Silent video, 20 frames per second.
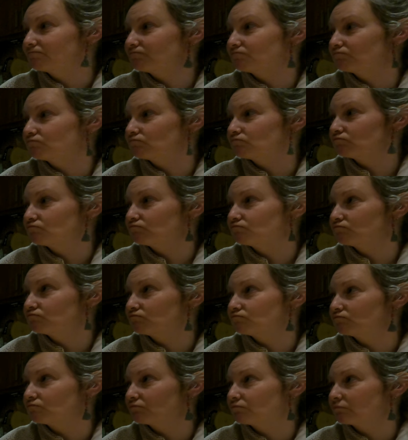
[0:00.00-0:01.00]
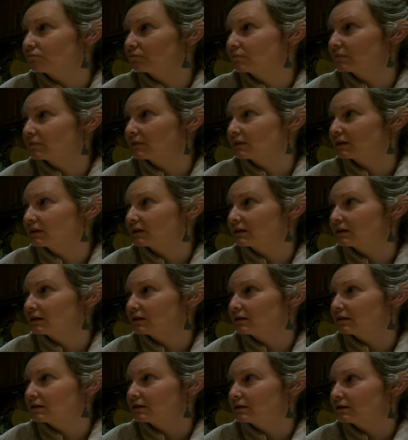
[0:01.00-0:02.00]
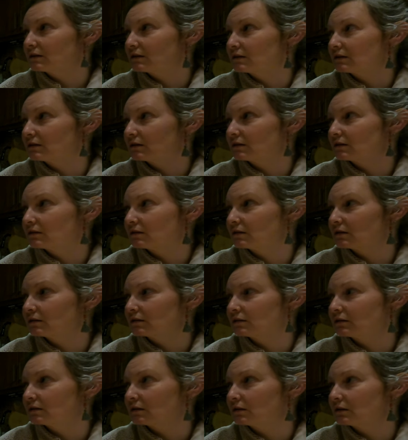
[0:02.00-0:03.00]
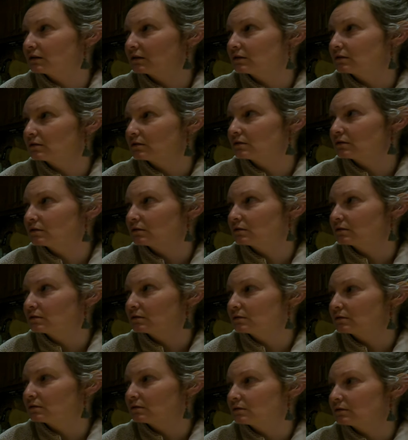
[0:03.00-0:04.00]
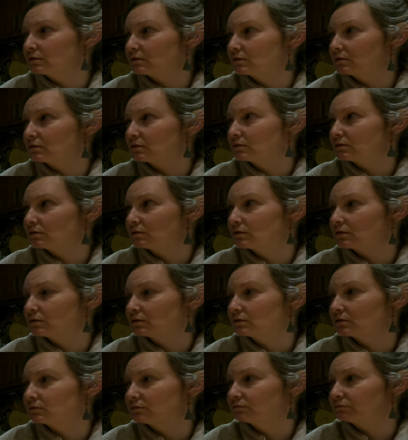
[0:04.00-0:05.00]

[no speech]